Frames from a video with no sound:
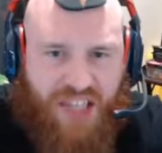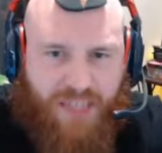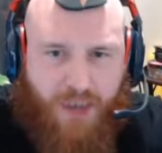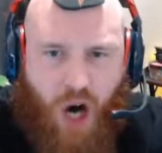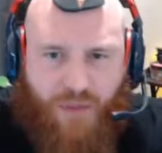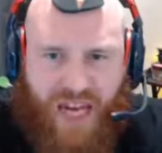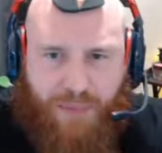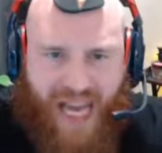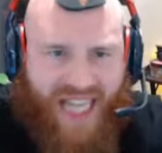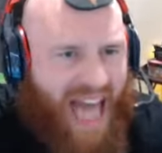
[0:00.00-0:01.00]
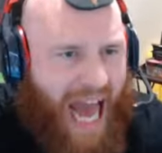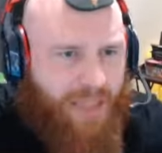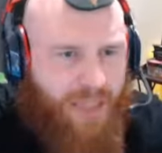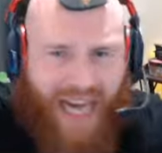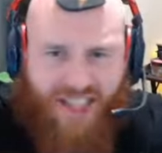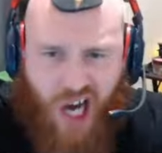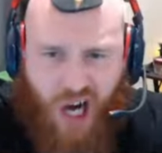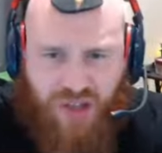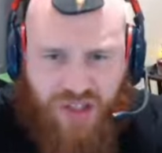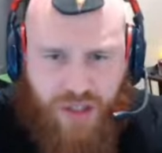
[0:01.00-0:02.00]
is moving! Big damage by
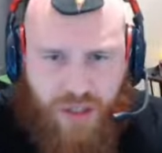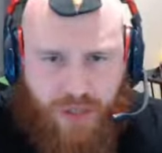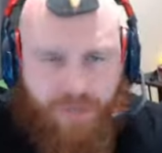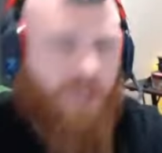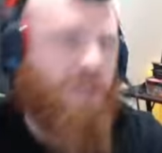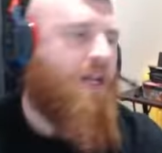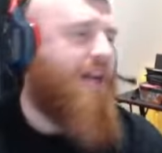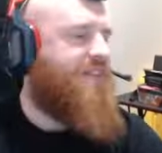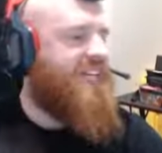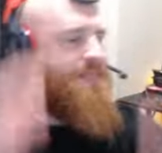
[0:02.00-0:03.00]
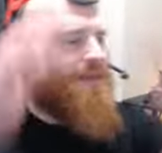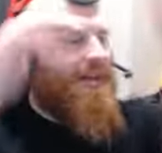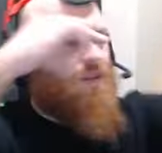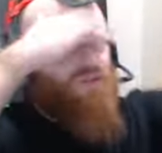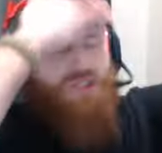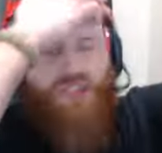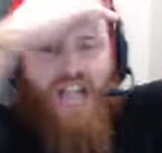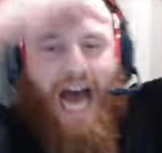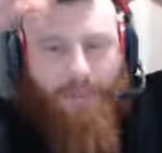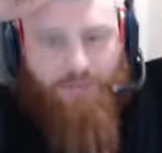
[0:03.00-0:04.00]
Deuce! If this man don't
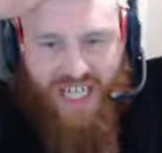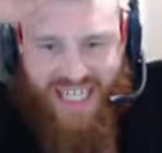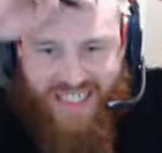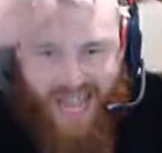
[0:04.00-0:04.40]
stop freaking